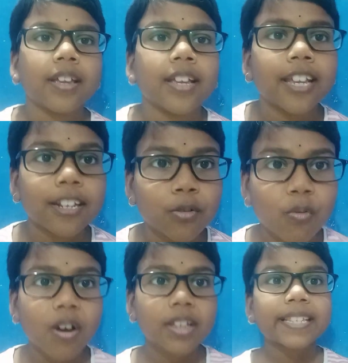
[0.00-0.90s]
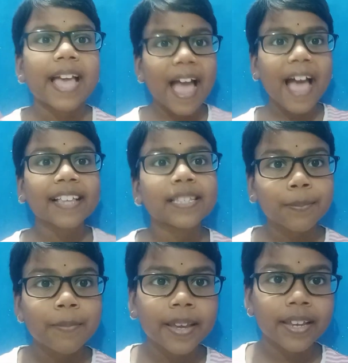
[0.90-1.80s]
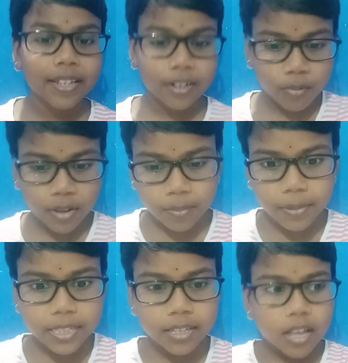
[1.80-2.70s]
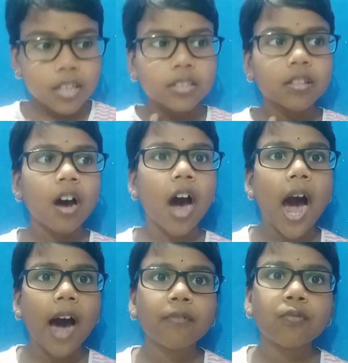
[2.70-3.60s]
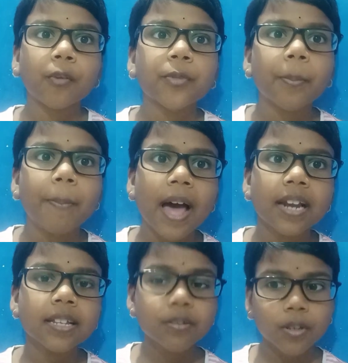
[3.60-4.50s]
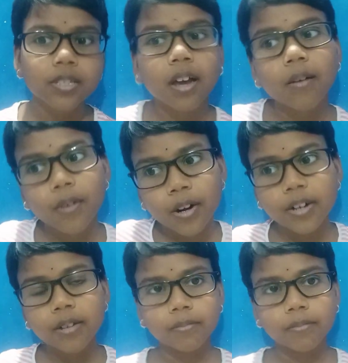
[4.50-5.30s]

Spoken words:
It was as big. It was means the half of the palace was covered.